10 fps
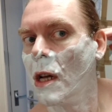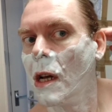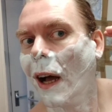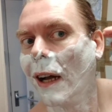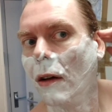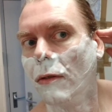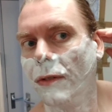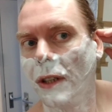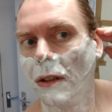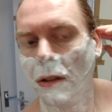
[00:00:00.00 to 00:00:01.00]
I don't
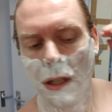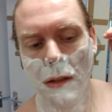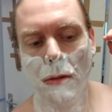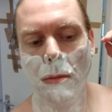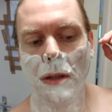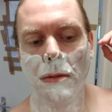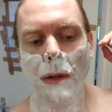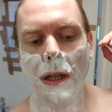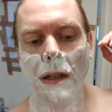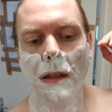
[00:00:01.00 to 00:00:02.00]
think you can do much
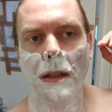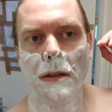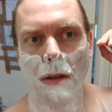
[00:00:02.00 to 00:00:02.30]
better than this.